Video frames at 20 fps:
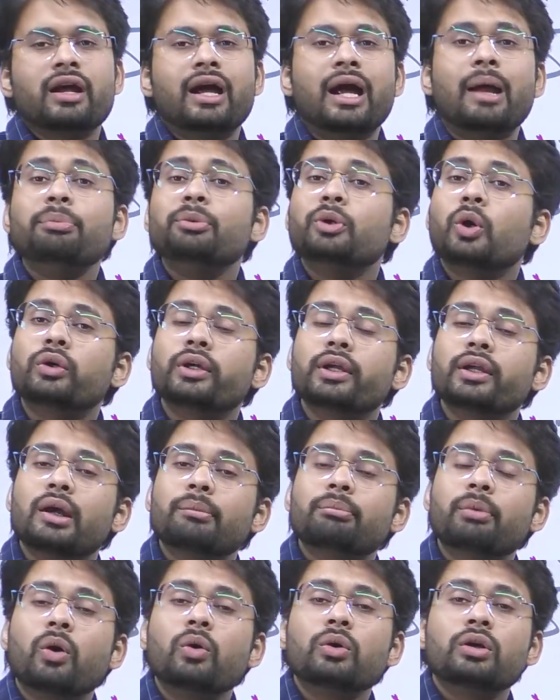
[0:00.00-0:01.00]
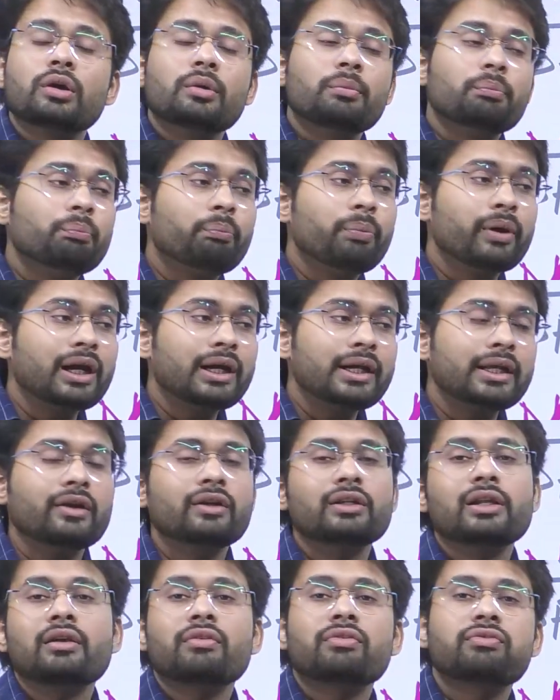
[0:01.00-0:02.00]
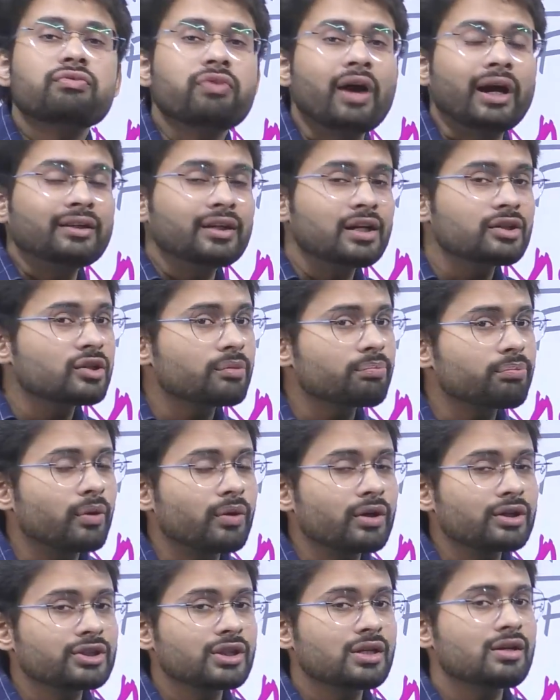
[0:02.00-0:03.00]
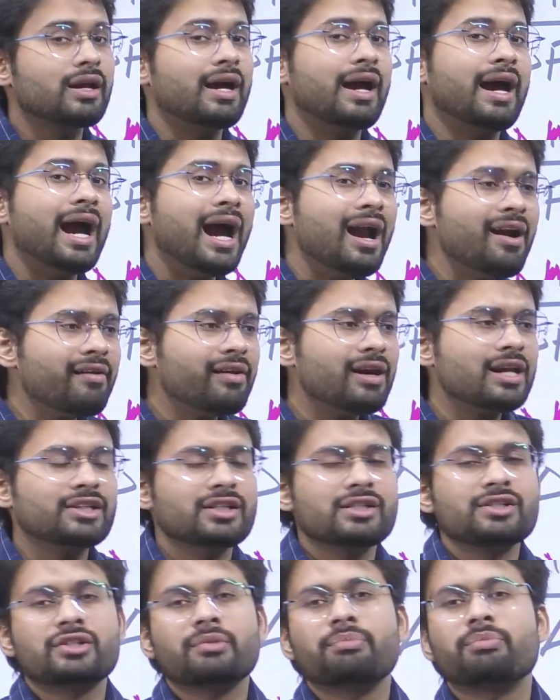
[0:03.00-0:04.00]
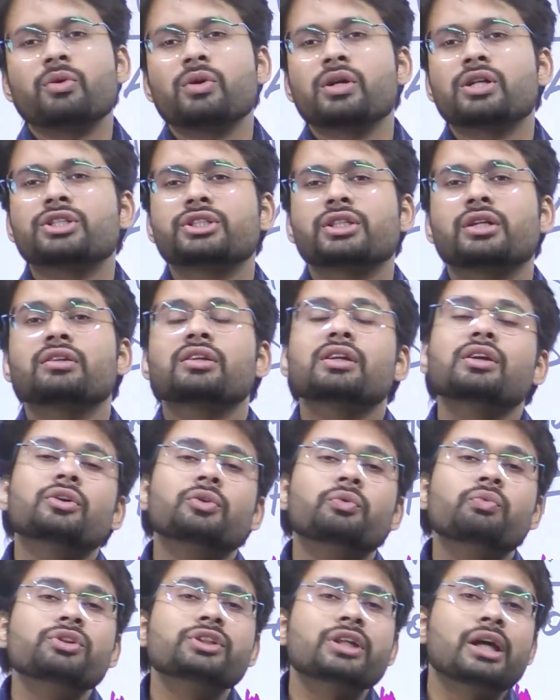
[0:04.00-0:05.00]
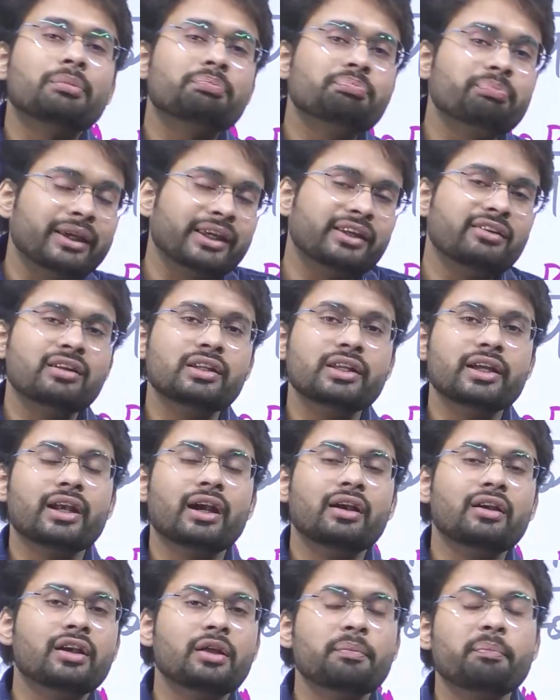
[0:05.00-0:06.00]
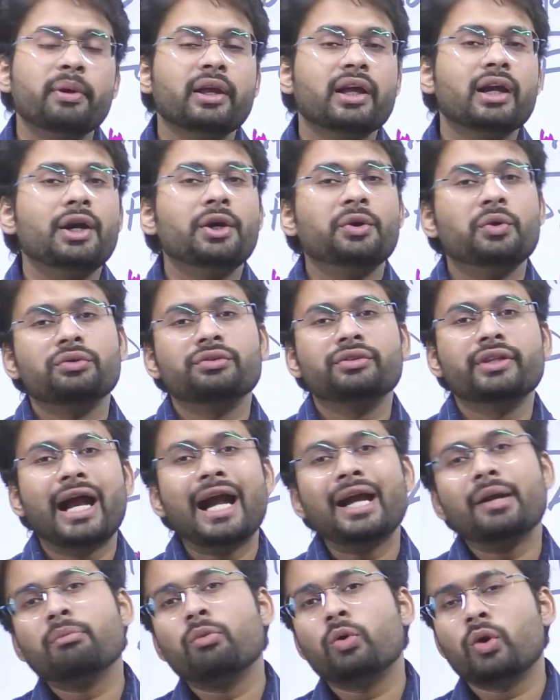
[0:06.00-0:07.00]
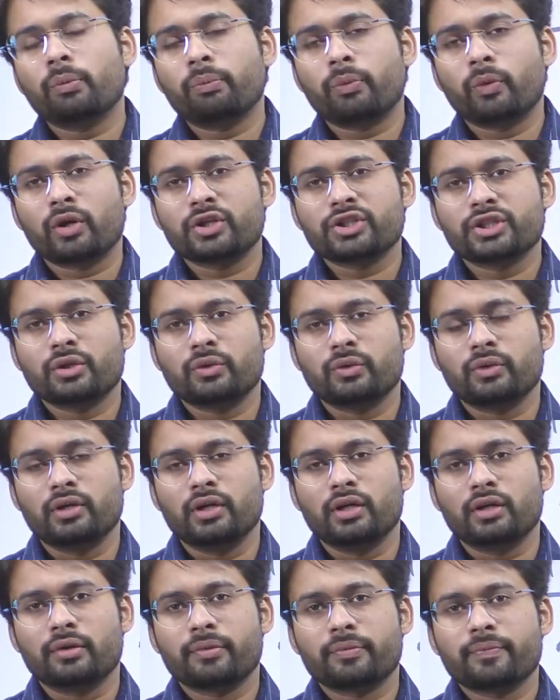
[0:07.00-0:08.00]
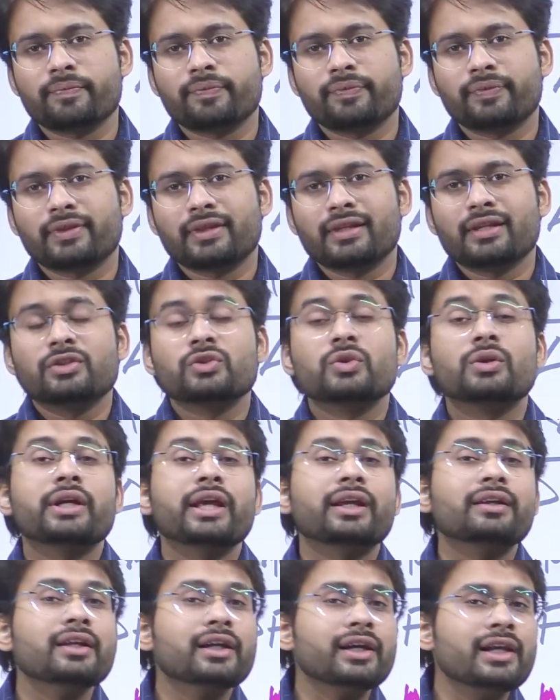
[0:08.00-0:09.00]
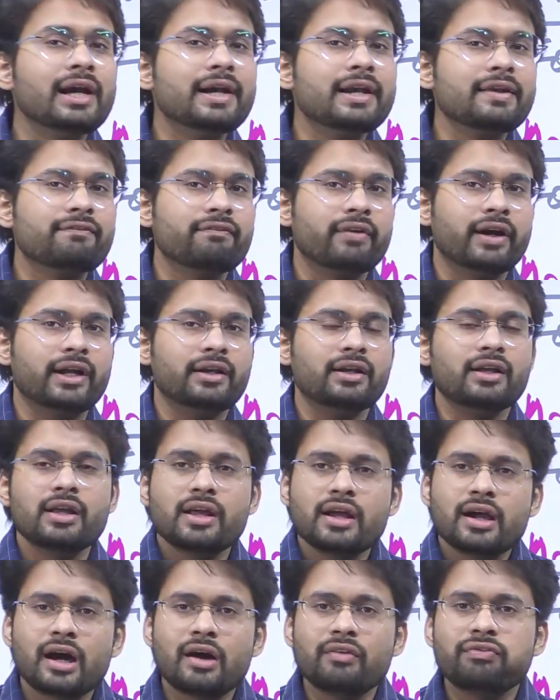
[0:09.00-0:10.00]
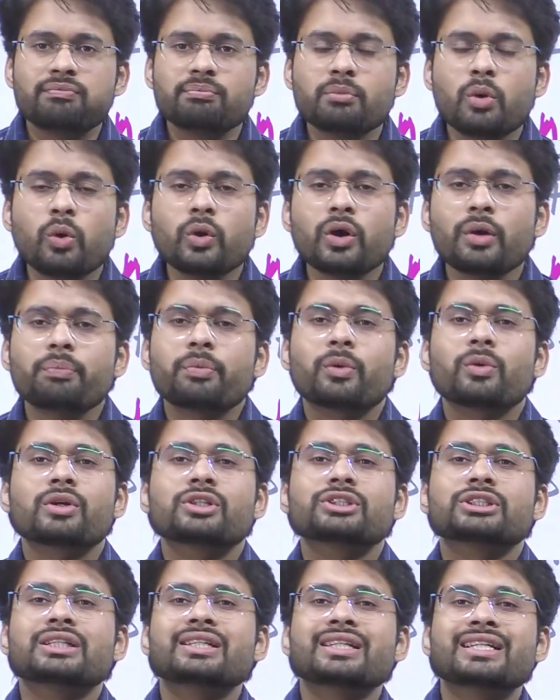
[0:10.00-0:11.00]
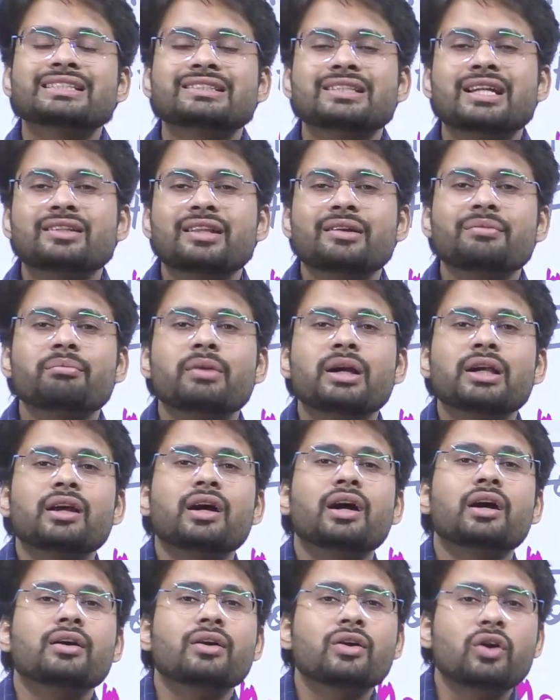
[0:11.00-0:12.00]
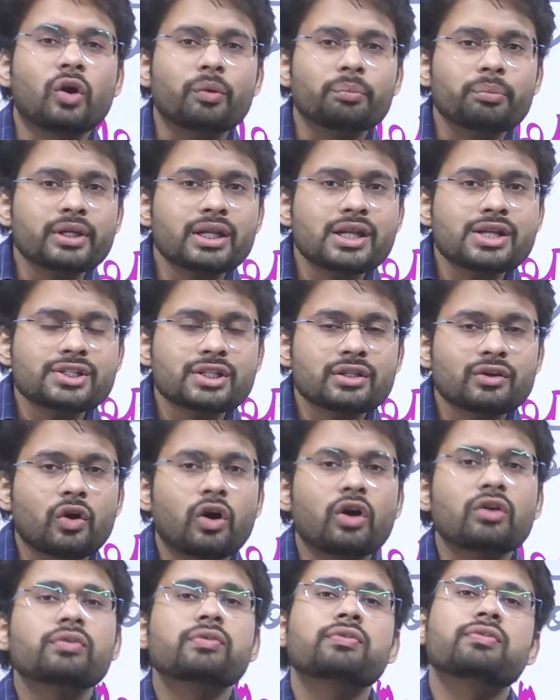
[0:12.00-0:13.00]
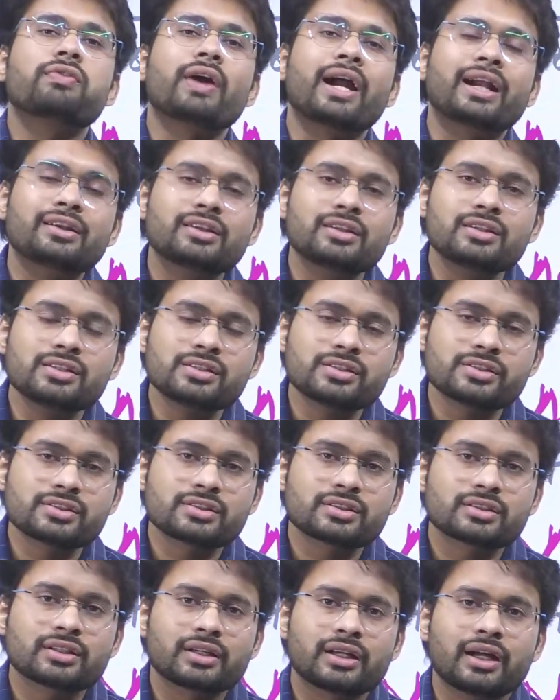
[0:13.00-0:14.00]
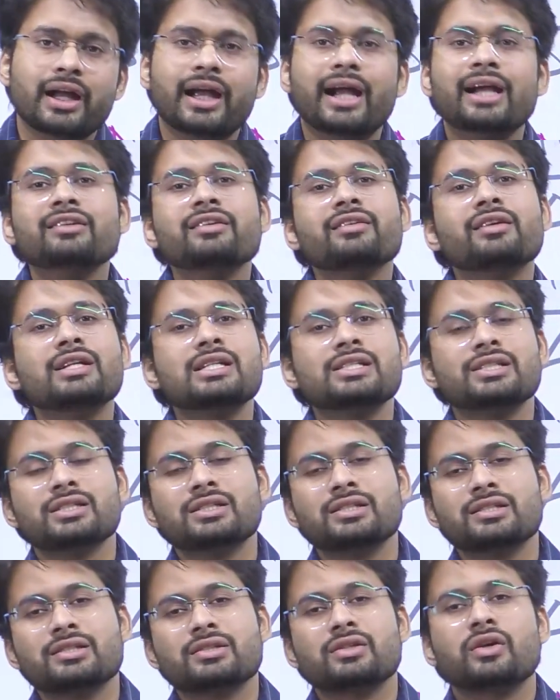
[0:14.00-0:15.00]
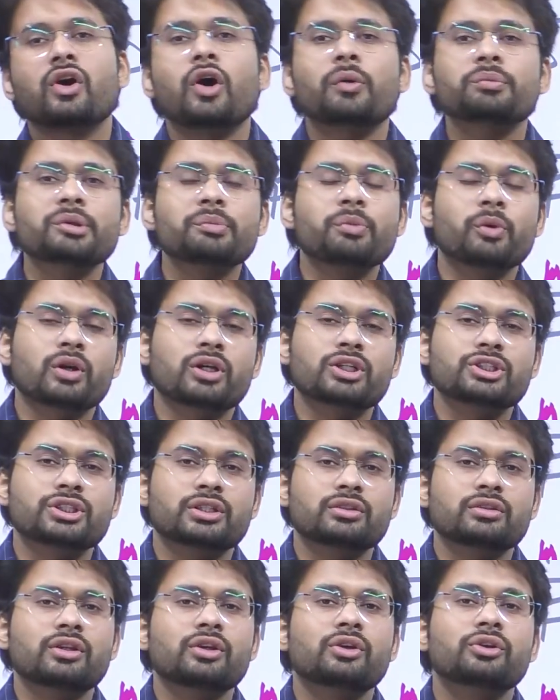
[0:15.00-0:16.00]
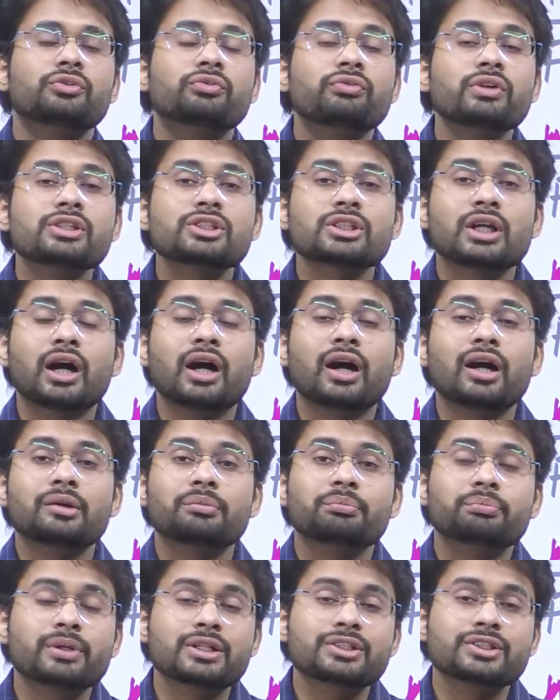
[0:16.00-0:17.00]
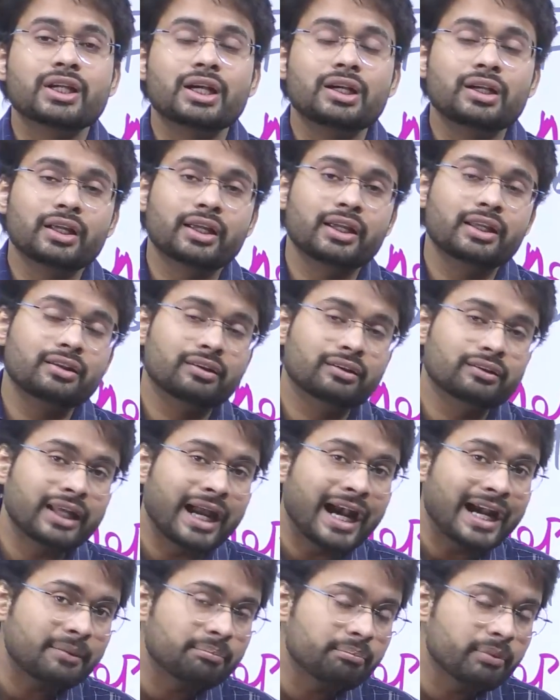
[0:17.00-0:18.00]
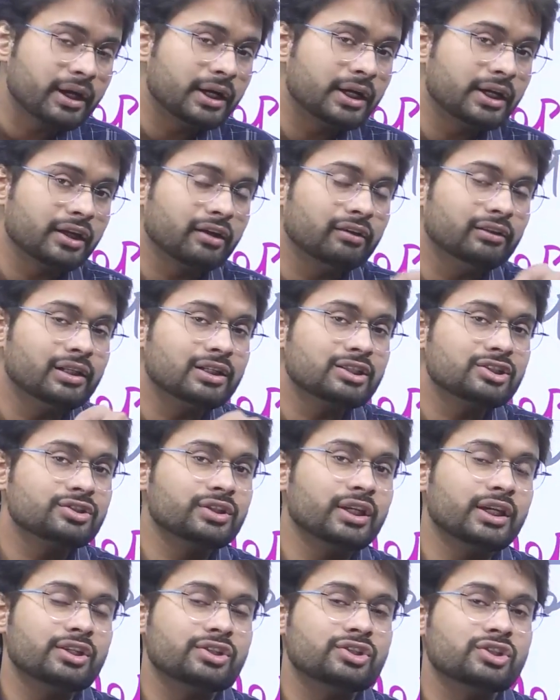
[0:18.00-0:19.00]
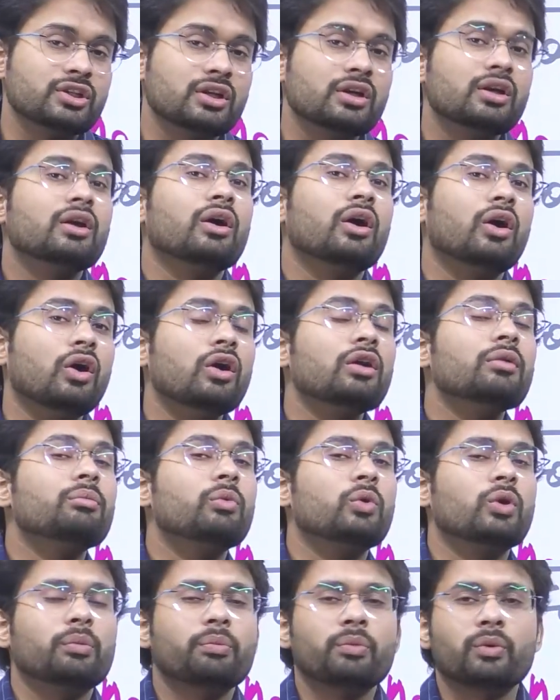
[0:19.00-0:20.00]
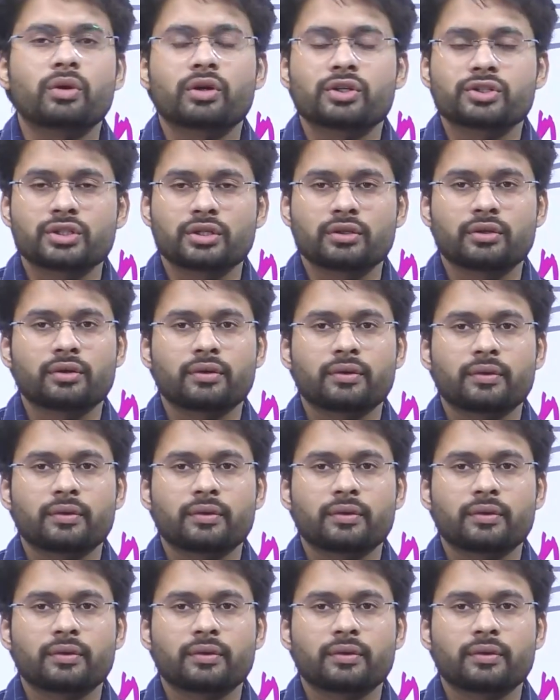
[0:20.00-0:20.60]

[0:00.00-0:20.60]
I am talking about particular factors of production and relations of production which are peculiar, typical to that mode of production only. So technically defined, a mode of production is nothing but a combination of factors and the relations of the production which are present in that particular stage or mode of production.